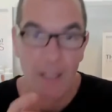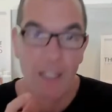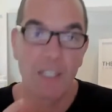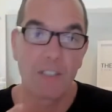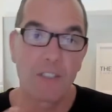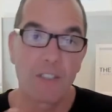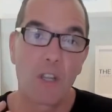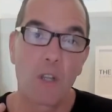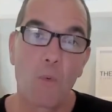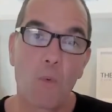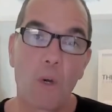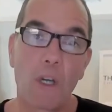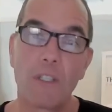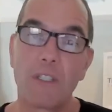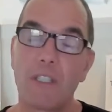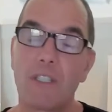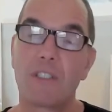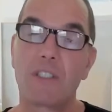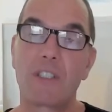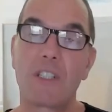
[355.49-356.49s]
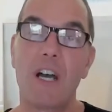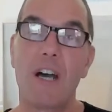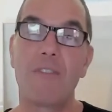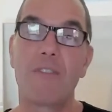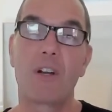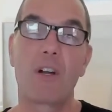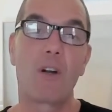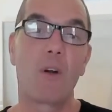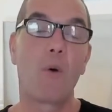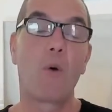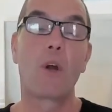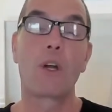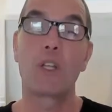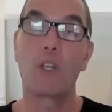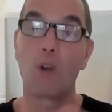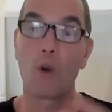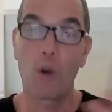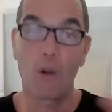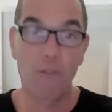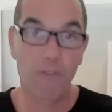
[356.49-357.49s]
Listen, the word discover, or
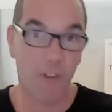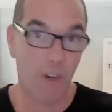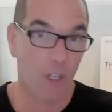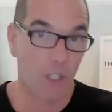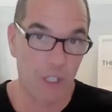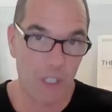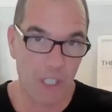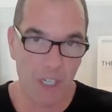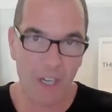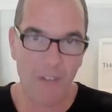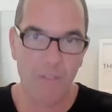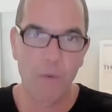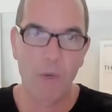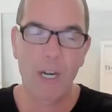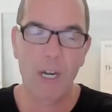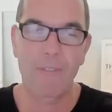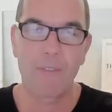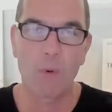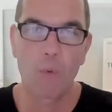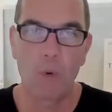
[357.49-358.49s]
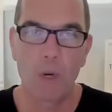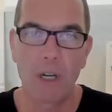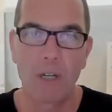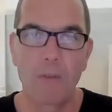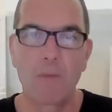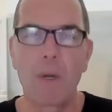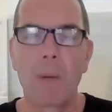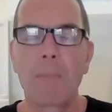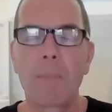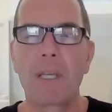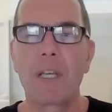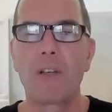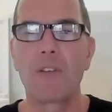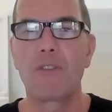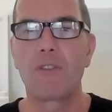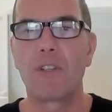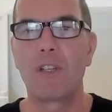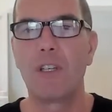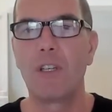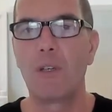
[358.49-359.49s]
your version of whatever word
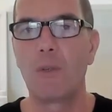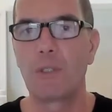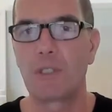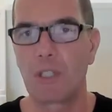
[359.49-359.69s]
appeals to you,